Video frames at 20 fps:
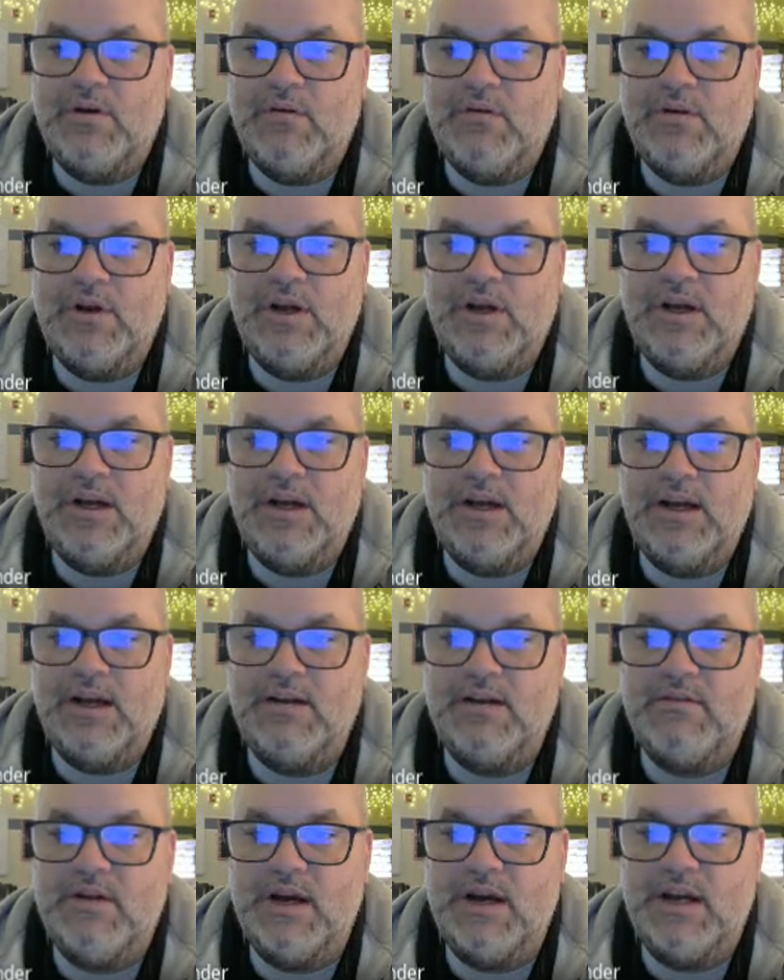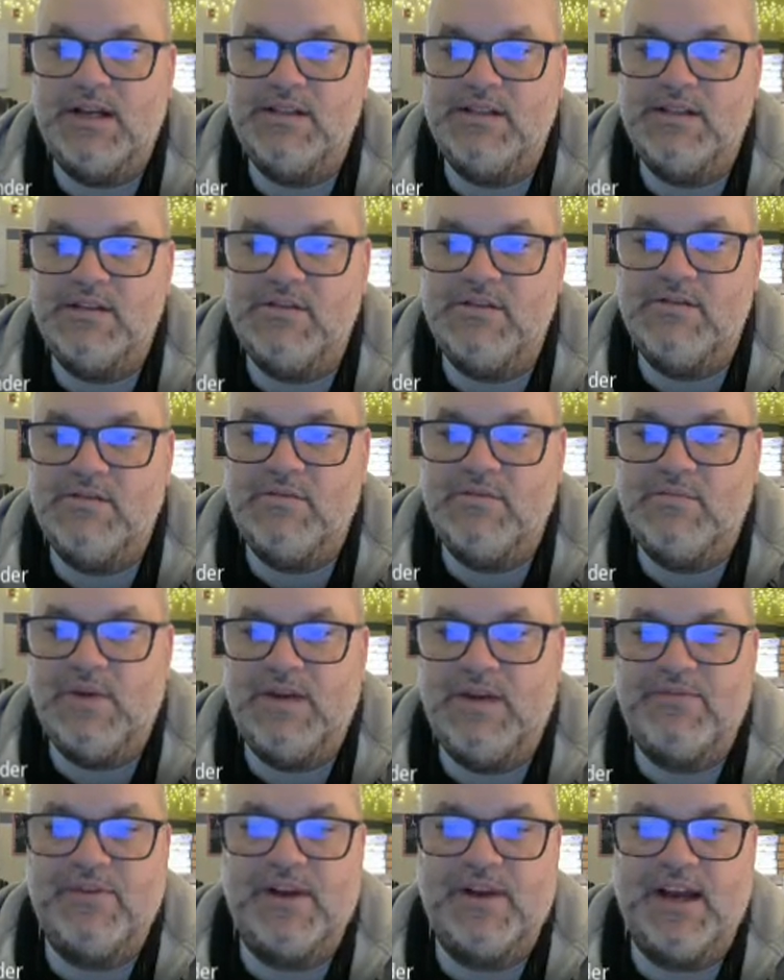Well, how do I zoom?
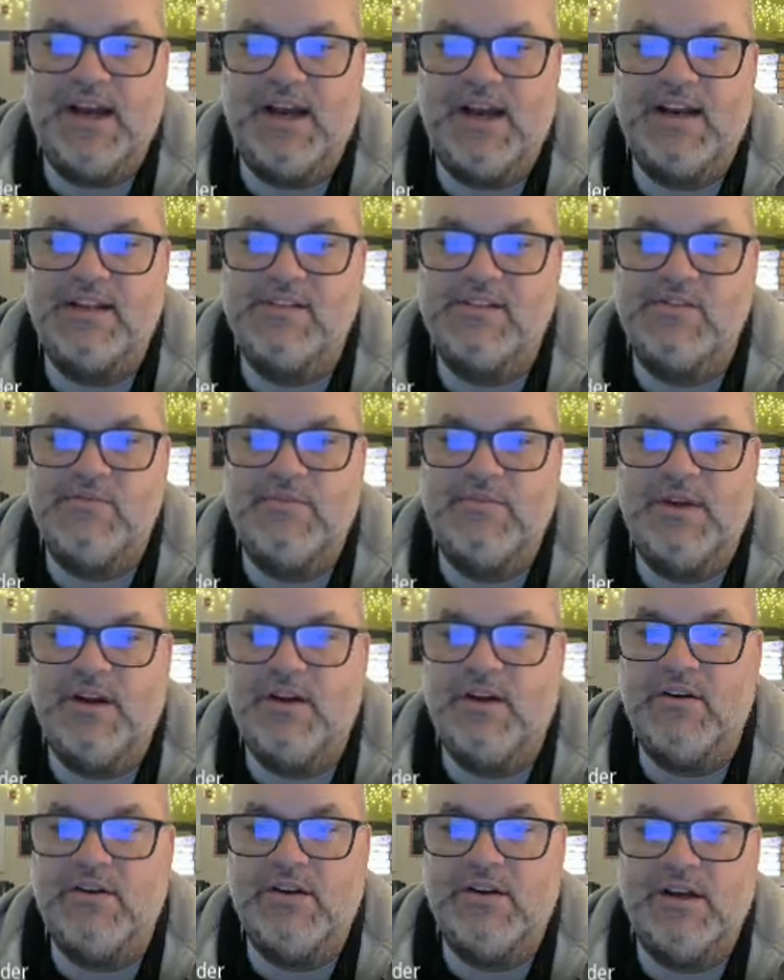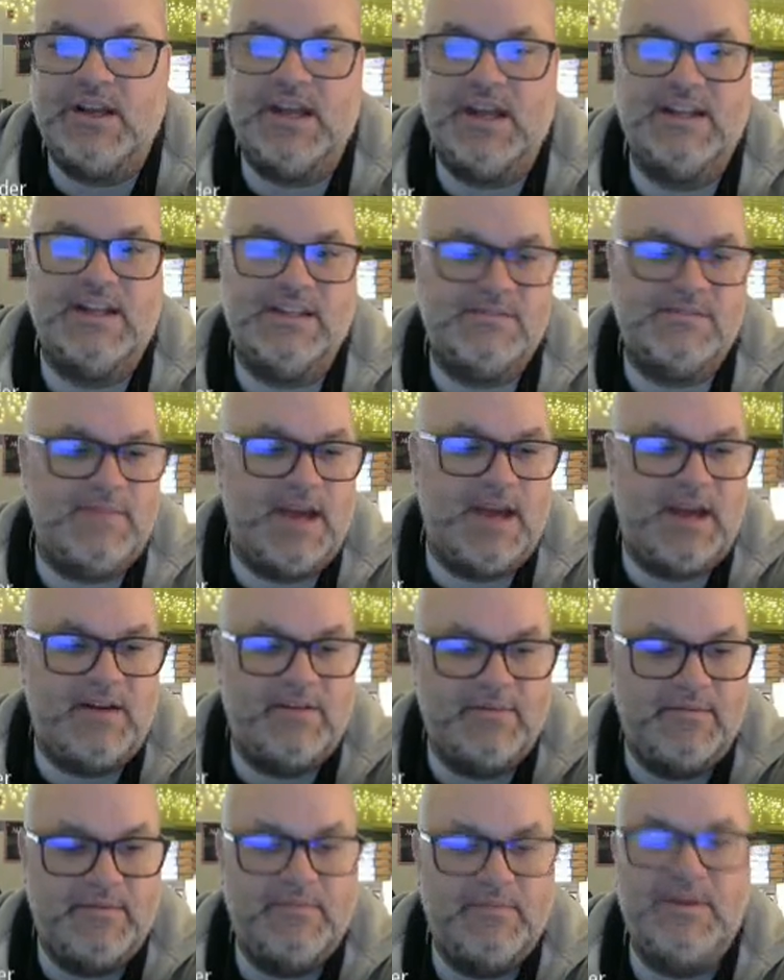I forgot how to zoom here. Okay, it doesn't
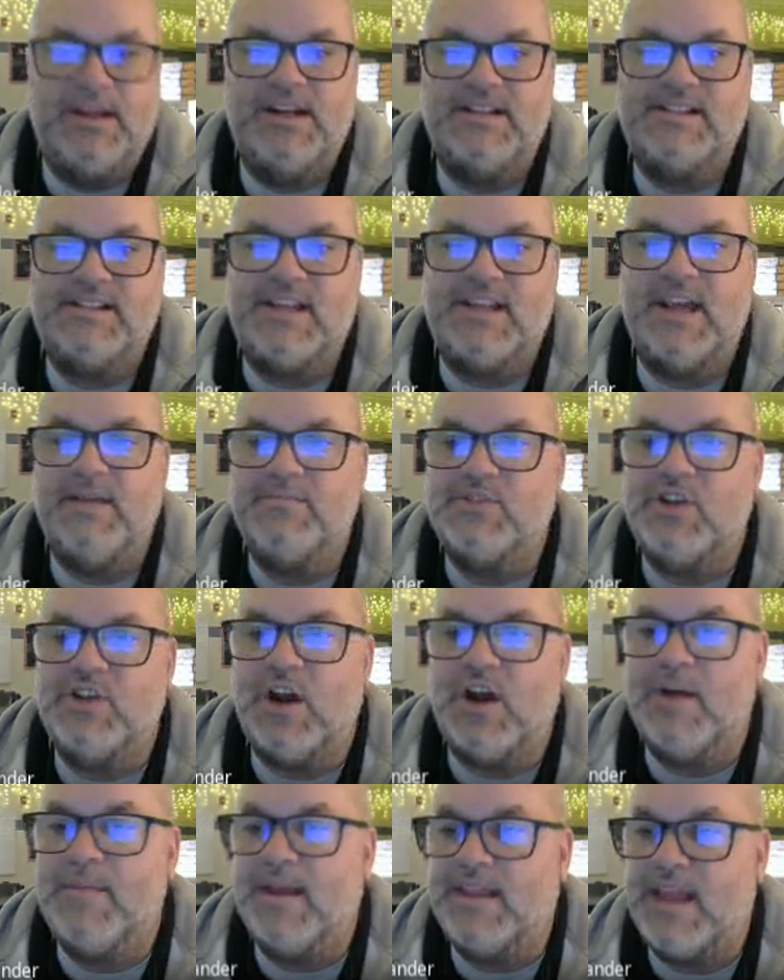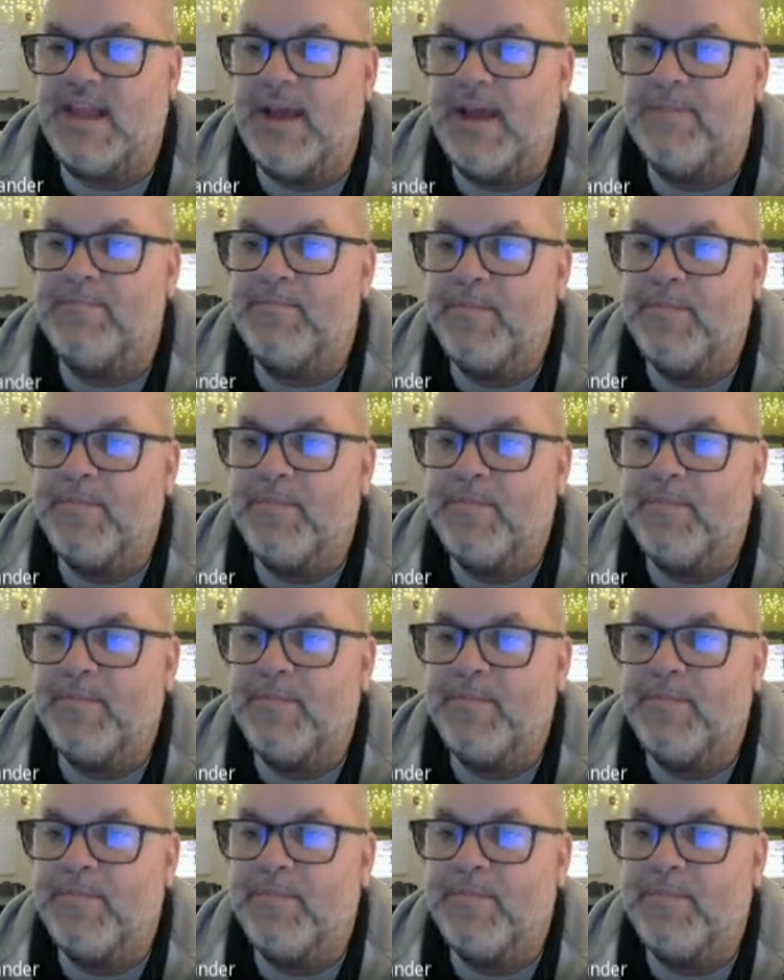matter. Let me hit escape. Sorry about that.